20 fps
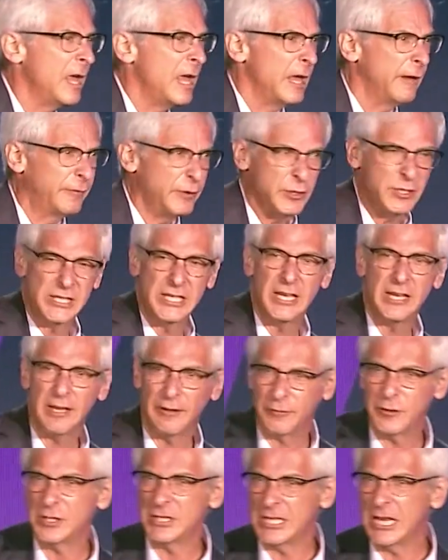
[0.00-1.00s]
if you
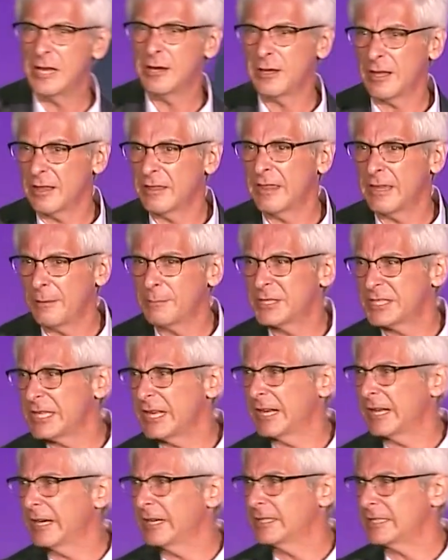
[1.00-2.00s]
see them
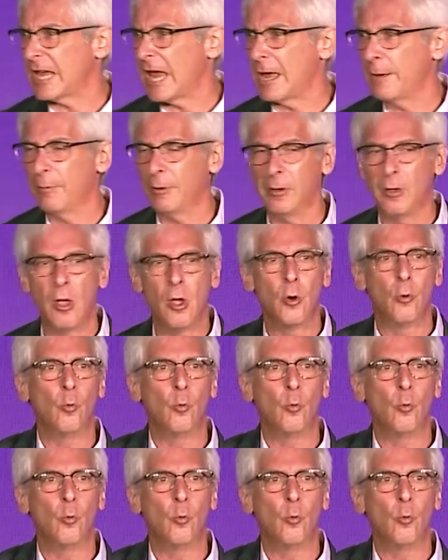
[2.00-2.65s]
sitting at a table,